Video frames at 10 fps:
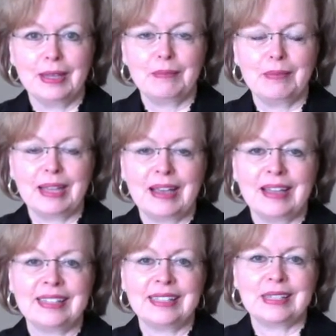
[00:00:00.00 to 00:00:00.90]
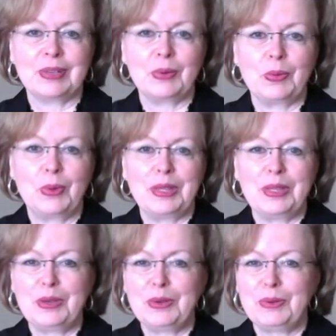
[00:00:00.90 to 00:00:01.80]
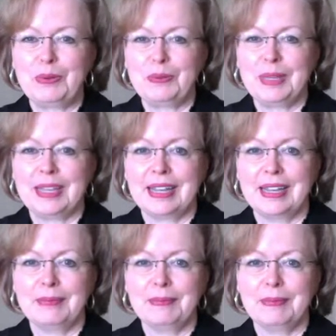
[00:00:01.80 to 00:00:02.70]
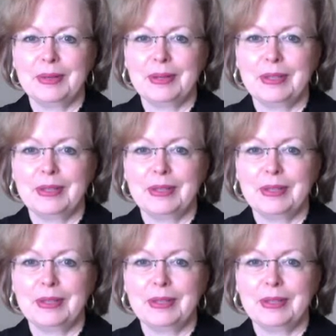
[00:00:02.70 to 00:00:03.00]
Because when you become